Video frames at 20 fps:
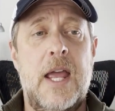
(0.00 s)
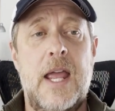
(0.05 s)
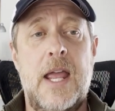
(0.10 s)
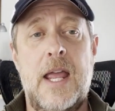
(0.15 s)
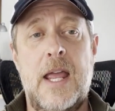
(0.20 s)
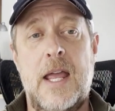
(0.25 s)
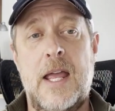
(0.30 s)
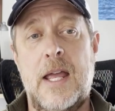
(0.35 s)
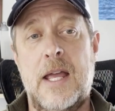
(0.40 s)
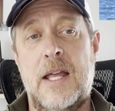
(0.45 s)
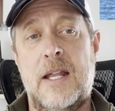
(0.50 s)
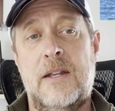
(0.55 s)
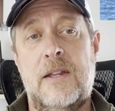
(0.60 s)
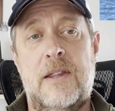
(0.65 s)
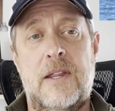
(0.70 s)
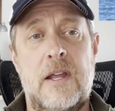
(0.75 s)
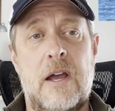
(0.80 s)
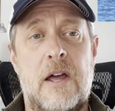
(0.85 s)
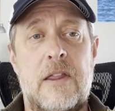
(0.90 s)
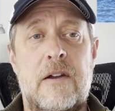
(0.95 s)
and
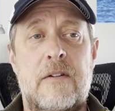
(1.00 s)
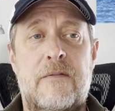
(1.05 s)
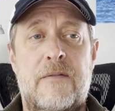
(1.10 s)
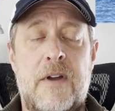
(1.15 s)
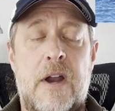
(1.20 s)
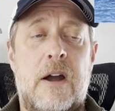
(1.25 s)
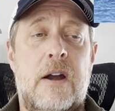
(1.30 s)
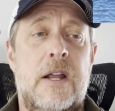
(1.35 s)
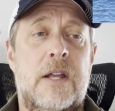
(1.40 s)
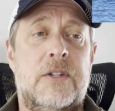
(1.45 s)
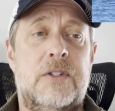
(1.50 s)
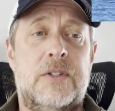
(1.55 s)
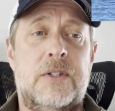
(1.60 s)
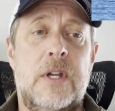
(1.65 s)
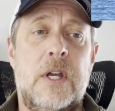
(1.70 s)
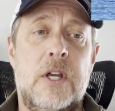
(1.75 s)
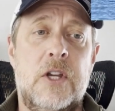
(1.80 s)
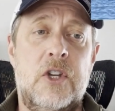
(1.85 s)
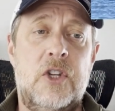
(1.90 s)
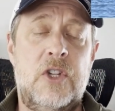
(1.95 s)
the other various
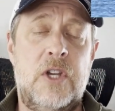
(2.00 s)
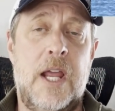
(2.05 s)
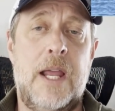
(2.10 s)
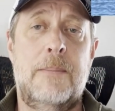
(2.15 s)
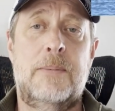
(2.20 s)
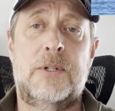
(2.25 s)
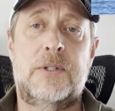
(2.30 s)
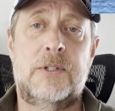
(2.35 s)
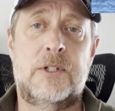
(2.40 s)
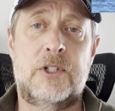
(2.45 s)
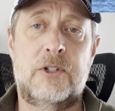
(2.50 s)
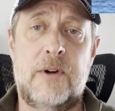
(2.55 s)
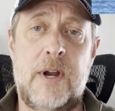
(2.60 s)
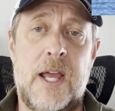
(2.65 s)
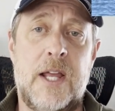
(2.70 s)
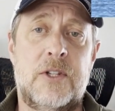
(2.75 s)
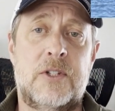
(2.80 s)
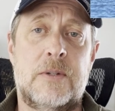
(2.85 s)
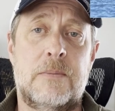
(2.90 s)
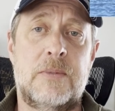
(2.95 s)
shapes to
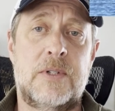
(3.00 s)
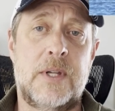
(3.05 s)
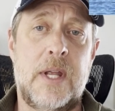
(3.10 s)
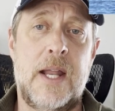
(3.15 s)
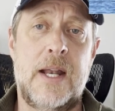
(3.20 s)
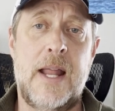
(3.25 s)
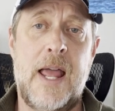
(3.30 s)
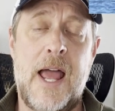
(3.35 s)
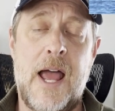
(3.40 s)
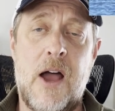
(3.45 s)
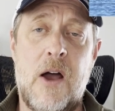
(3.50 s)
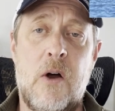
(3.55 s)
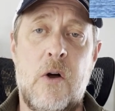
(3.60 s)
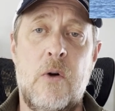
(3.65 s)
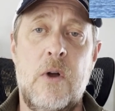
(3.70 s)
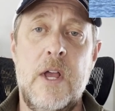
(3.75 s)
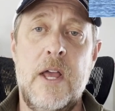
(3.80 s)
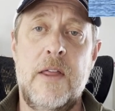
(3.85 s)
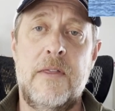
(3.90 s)
transoms and how